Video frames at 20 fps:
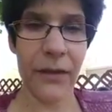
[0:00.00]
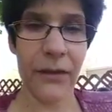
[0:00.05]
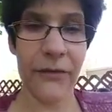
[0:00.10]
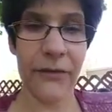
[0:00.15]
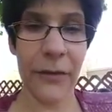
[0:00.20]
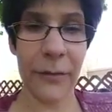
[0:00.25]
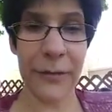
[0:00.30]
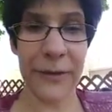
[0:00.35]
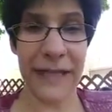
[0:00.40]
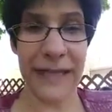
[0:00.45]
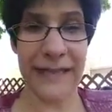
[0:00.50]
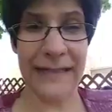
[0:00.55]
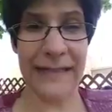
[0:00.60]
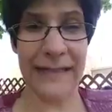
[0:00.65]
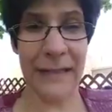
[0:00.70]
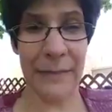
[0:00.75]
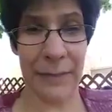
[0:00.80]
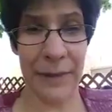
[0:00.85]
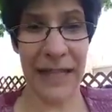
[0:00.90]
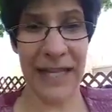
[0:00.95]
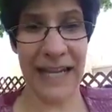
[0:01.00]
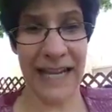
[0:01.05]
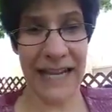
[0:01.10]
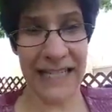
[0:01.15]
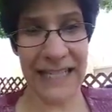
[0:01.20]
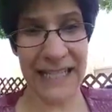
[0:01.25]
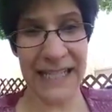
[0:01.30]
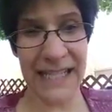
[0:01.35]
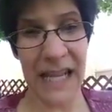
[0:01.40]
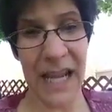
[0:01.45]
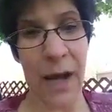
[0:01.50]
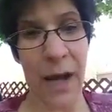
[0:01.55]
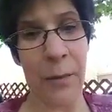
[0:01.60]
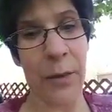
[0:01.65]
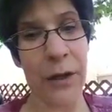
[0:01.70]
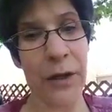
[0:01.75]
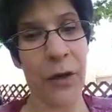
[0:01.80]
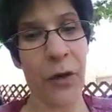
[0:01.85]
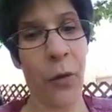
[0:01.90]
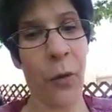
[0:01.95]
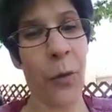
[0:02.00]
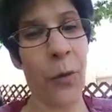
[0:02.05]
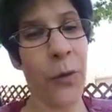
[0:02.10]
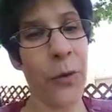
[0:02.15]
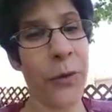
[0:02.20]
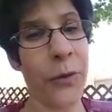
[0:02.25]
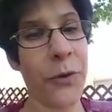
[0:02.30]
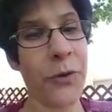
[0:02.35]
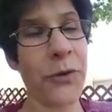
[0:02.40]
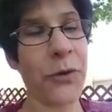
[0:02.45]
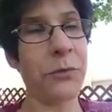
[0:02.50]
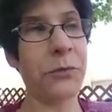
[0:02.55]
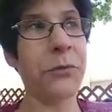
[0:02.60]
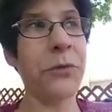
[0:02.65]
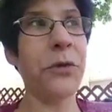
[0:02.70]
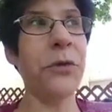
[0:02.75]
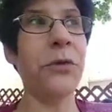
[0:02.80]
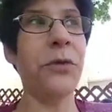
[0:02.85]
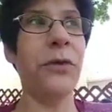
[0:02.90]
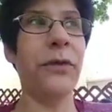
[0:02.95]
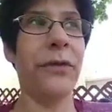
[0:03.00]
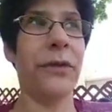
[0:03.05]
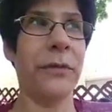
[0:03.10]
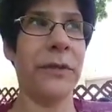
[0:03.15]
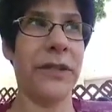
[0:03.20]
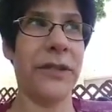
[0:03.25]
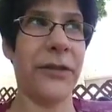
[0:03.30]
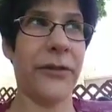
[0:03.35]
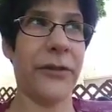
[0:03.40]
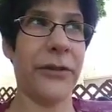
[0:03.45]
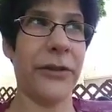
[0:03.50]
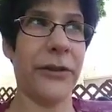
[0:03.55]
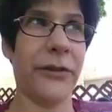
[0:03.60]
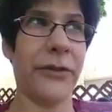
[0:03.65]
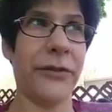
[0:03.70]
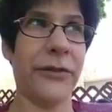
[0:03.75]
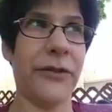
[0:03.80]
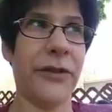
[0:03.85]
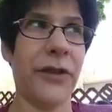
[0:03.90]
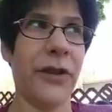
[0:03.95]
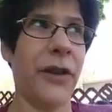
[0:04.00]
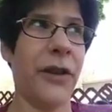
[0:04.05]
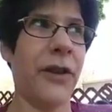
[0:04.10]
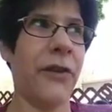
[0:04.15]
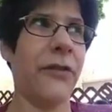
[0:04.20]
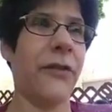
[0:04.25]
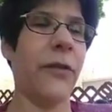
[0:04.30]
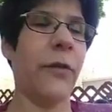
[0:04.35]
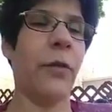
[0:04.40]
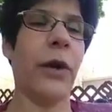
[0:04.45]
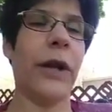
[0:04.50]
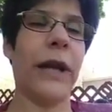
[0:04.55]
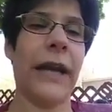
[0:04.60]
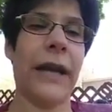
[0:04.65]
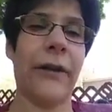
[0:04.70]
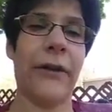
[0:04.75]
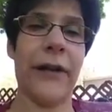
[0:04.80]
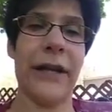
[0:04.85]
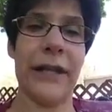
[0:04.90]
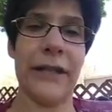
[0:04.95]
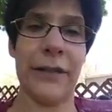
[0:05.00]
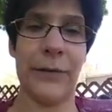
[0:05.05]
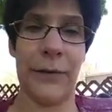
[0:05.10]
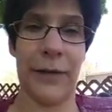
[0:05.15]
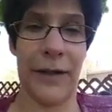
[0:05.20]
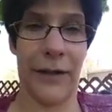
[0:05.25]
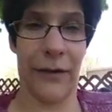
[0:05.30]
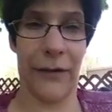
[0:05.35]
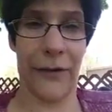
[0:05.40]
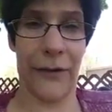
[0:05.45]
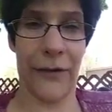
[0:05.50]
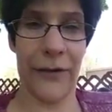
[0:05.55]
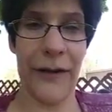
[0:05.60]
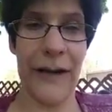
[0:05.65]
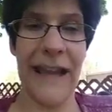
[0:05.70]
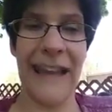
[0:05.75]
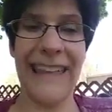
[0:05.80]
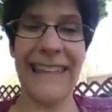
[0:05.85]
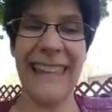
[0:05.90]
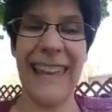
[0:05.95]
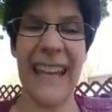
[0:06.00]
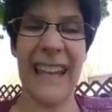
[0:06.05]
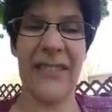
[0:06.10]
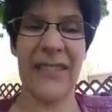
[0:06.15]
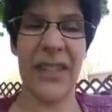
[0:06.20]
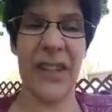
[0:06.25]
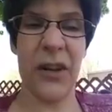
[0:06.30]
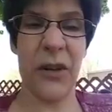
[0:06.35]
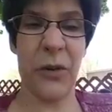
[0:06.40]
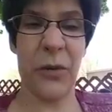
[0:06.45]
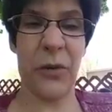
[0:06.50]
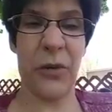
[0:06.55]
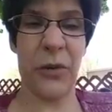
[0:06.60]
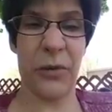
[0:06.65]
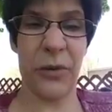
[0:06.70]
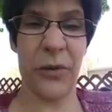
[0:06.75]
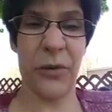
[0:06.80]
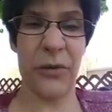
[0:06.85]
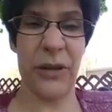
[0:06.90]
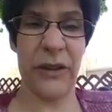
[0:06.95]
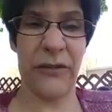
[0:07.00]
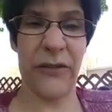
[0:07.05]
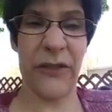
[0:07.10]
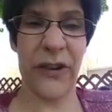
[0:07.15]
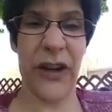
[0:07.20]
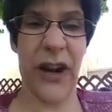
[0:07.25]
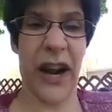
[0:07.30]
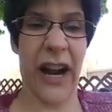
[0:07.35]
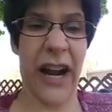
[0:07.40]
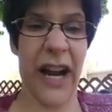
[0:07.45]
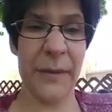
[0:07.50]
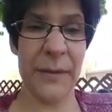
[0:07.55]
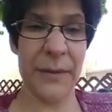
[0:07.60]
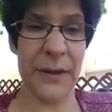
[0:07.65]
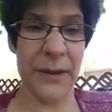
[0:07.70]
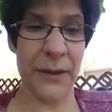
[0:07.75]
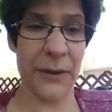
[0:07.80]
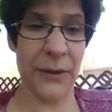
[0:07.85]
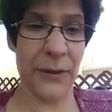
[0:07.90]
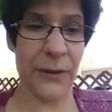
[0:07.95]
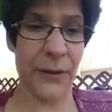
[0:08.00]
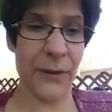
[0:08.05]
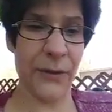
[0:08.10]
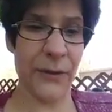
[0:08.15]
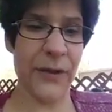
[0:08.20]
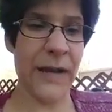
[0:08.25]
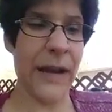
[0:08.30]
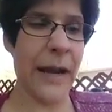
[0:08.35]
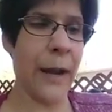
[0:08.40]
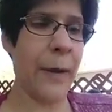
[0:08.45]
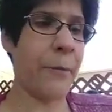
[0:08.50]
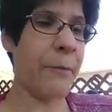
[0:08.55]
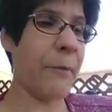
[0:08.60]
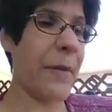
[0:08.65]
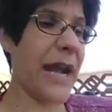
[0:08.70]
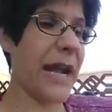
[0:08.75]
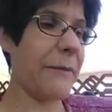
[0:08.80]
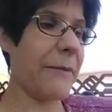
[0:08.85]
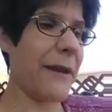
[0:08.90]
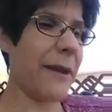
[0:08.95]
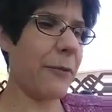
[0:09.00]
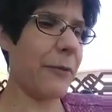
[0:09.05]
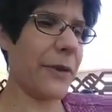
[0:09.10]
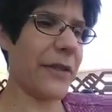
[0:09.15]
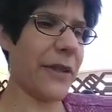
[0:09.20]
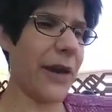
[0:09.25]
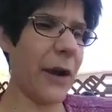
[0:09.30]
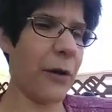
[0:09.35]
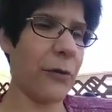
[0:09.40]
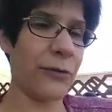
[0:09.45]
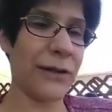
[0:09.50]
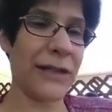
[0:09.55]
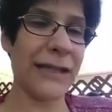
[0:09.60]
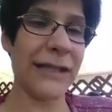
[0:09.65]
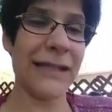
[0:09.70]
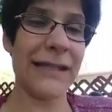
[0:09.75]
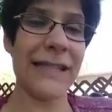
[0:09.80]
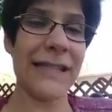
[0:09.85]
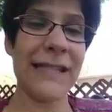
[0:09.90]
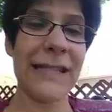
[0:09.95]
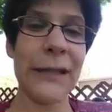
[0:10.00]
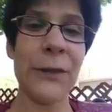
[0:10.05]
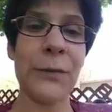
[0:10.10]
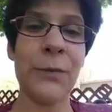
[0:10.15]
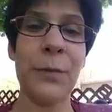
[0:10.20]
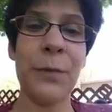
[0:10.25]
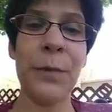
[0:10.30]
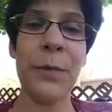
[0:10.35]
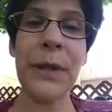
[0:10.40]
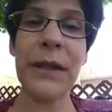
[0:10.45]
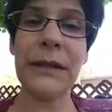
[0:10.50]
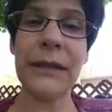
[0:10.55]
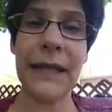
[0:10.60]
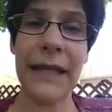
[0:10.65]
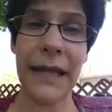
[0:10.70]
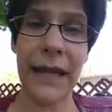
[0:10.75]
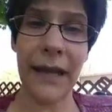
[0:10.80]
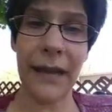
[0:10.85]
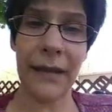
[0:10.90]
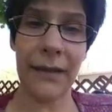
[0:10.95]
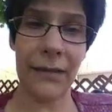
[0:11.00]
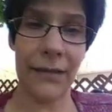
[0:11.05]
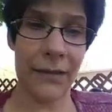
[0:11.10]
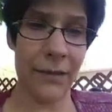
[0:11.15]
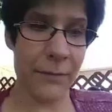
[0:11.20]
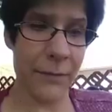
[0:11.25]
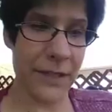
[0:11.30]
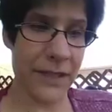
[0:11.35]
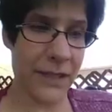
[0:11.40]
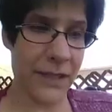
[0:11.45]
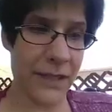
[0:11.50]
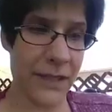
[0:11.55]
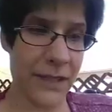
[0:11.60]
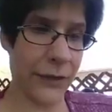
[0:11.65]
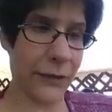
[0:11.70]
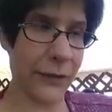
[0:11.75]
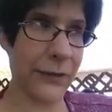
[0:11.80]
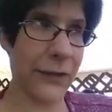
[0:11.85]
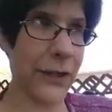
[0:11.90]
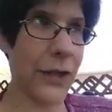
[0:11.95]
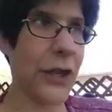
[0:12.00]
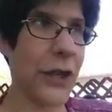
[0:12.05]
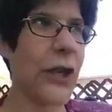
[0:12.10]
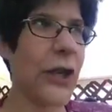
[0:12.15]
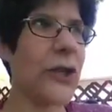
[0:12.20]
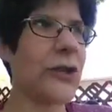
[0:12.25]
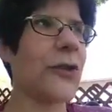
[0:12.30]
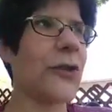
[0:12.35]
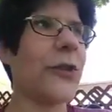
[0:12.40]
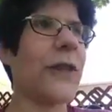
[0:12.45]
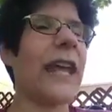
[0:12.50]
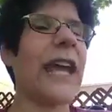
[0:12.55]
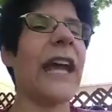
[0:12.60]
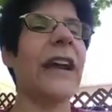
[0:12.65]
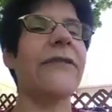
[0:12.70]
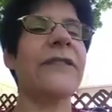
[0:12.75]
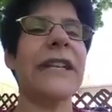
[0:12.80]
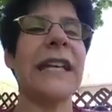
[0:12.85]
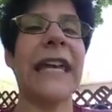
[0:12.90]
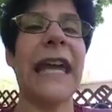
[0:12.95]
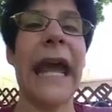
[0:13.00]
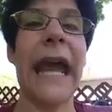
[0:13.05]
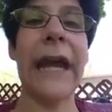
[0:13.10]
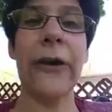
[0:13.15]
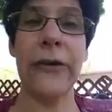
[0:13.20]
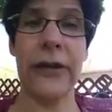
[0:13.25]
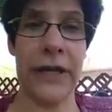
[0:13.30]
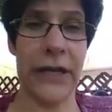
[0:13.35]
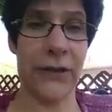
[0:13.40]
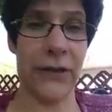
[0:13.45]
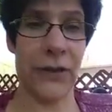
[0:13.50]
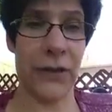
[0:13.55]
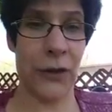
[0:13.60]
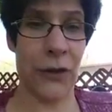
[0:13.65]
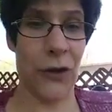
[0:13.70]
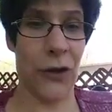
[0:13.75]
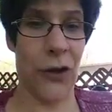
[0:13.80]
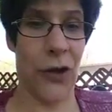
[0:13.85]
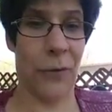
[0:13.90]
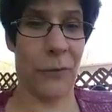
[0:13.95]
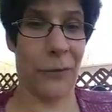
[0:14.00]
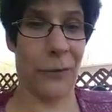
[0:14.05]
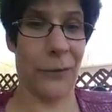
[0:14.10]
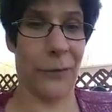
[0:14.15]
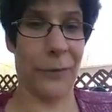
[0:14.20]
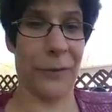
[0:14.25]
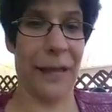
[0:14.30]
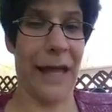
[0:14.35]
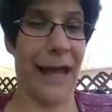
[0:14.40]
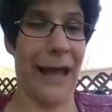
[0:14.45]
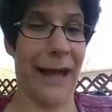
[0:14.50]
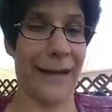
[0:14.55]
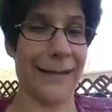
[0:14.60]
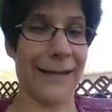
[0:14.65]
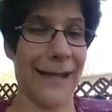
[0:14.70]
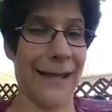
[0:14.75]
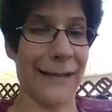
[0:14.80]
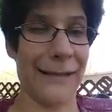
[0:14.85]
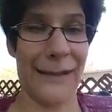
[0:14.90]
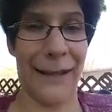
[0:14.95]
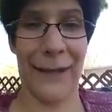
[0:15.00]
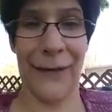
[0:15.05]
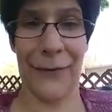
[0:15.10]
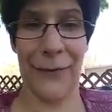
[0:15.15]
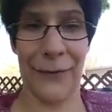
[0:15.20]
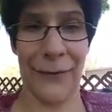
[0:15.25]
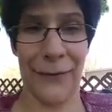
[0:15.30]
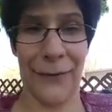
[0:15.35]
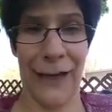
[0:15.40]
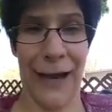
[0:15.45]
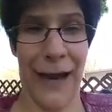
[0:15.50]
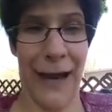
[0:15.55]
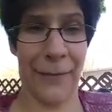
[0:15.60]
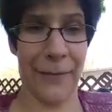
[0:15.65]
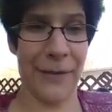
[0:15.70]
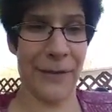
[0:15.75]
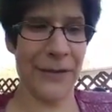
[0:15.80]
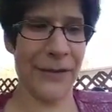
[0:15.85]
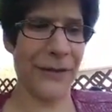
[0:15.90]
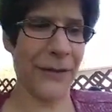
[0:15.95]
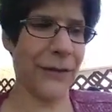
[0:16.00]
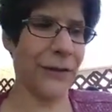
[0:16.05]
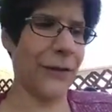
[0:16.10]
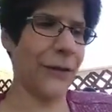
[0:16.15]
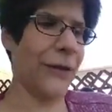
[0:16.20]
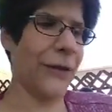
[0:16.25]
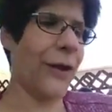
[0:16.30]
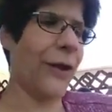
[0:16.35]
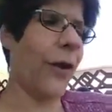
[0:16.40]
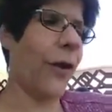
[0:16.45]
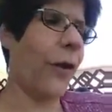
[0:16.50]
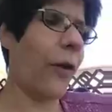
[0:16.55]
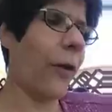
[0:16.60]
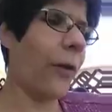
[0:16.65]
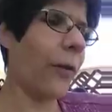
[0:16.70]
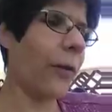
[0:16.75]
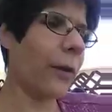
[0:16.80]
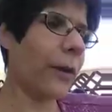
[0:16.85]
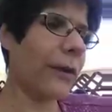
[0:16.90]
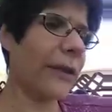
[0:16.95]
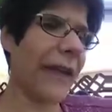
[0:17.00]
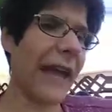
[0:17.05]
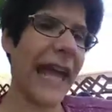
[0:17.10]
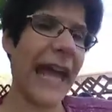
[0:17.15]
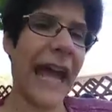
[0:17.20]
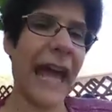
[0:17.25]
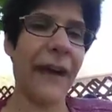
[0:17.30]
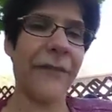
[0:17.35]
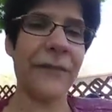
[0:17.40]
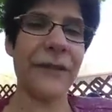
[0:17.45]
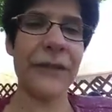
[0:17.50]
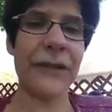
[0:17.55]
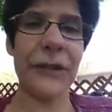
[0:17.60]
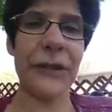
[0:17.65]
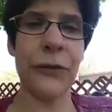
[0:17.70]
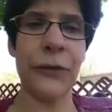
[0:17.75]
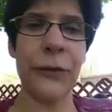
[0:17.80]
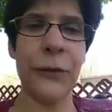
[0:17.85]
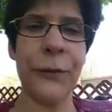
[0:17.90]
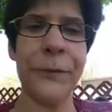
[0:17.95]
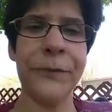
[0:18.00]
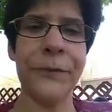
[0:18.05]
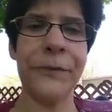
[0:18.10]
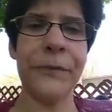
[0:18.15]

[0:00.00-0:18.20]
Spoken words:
from place to place. But in order to move the materials from one area to another, they have to go through different obstacles, maybe without spilling the materials. So they have to carry a certain number of blocks as they go through the obstacle. Or they have to